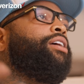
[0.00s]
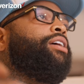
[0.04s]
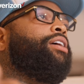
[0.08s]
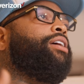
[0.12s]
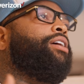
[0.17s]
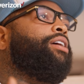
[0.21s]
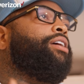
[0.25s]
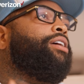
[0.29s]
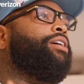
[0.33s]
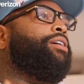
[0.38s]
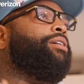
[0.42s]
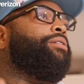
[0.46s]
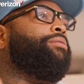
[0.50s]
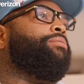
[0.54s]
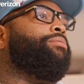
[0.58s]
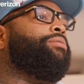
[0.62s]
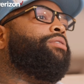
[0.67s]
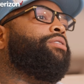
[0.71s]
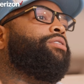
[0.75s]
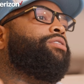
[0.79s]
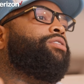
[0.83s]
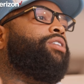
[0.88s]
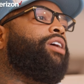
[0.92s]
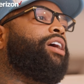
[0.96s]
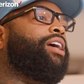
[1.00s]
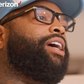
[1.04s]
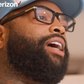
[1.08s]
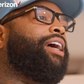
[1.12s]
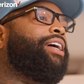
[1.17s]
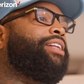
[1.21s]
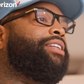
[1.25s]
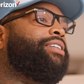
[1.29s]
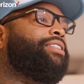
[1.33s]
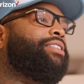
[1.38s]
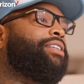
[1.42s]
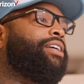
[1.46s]
so I
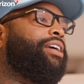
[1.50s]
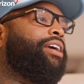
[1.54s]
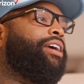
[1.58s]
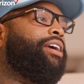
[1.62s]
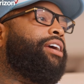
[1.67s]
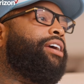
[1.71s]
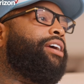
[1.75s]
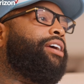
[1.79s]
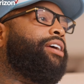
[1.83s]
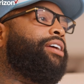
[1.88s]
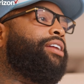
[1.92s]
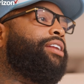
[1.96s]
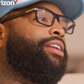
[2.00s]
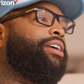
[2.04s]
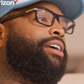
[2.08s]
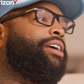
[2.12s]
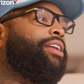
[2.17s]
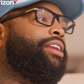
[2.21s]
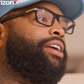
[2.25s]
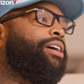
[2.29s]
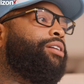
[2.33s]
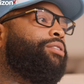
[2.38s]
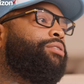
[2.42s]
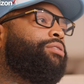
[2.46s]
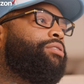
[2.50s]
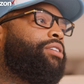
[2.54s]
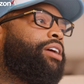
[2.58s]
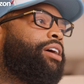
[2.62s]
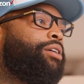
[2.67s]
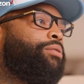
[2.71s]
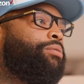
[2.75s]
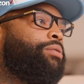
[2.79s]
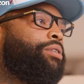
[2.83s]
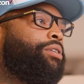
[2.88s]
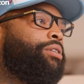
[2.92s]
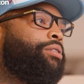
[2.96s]
got the scan, and they was
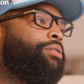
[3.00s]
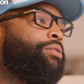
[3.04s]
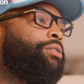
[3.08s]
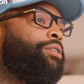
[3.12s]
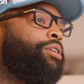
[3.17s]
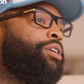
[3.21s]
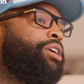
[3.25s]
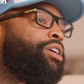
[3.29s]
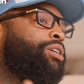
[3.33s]
like, well,